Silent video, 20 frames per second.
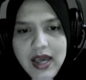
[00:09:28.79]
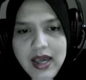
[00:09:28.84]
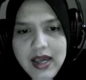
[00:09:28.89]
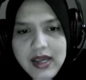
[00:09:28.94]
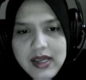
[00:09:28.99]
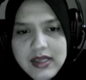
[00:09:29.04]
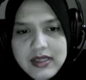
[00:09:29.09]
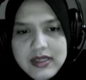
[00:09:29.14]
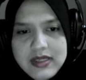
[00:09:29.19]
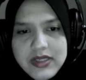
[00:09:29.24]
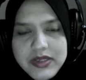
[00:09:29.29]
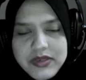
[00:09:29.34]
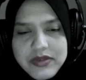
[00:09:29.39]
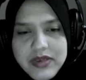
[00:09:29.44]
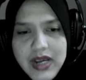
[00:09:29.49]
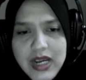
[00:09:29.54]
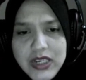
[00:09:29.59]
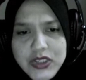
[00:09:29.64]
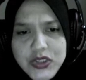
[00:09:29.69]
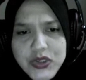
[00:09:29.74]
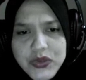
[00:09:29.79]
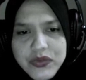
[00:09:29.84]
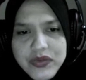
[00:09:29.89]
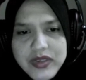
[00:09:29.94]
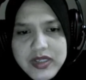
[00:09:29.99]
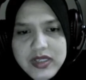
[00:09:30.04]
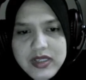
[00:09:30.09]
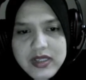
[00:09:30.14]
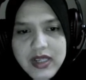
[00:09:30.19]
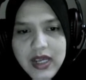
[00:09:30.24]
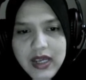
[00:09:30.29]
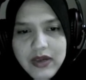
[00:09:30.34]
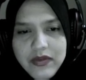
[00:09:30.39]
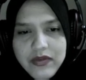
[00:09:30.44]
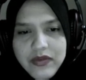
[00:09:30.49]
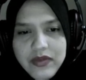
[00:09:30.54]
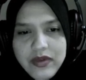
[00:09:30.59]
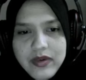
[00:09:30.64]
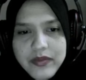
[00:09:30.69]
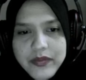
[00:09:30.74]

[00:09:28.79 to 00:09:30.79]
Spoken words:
has the right to feel safe